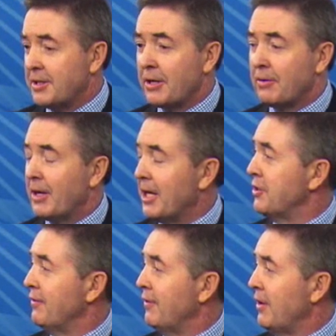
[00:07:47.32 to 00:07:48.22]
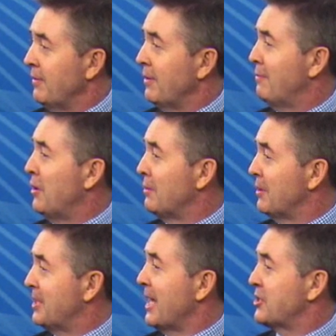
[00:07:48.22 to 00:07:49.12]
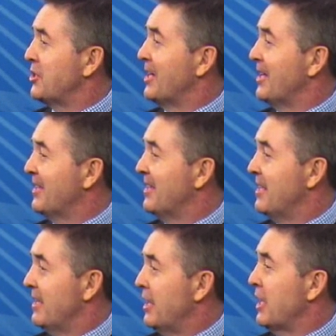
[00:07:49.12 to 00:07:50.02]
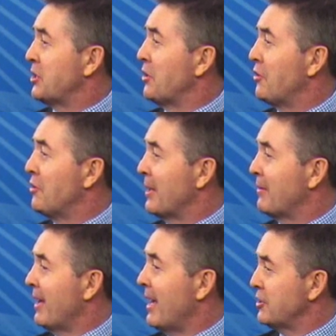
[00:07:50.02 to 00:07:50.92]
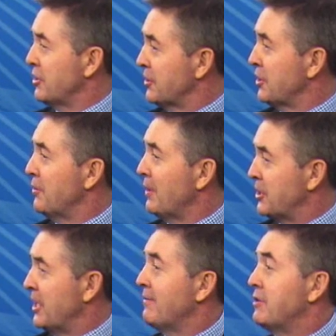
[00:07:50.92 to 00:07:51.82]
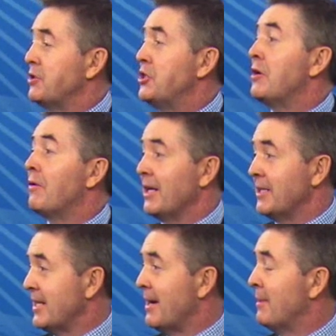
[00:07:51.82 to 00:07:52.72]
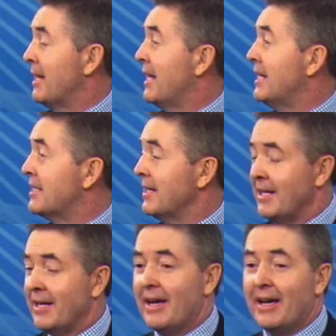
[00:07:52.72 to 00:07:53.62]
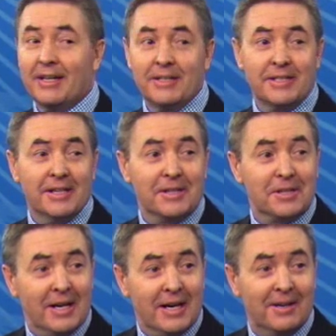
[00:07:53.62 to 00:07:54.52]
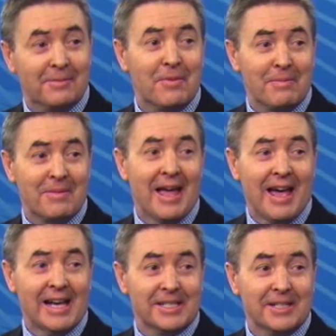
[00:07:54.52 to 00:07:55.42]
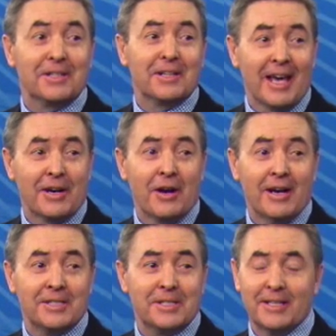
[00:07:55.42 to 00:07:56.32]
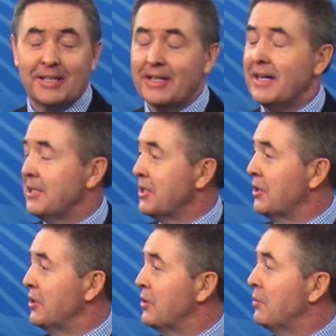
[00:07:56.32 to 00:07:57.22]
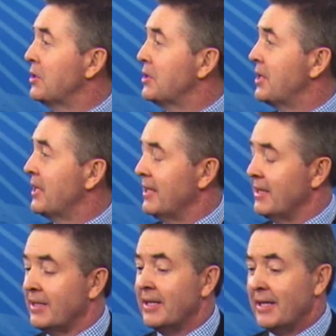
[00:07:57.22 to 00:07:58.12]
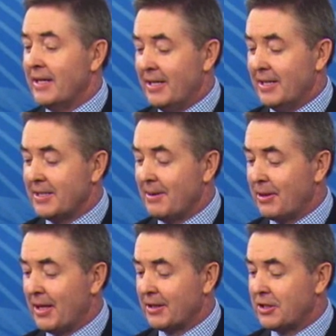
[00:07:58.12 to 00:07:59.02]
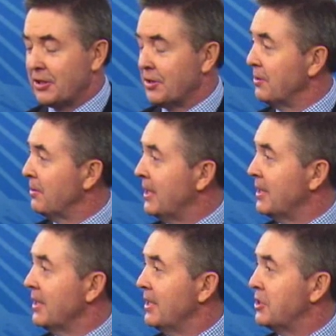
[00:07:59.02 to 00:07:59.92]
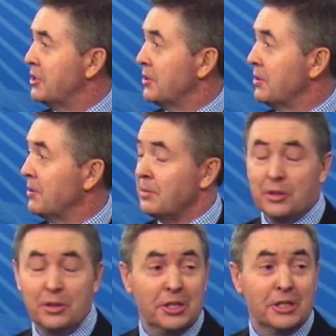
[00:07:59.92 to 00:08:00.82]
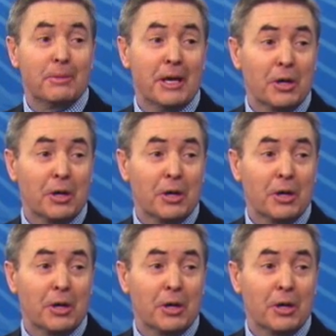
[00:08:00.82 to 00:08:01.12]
degradation of a polymer is actually an exothermic reaction. So you actually have to generate some heat and acid and cations. So you want something to disappear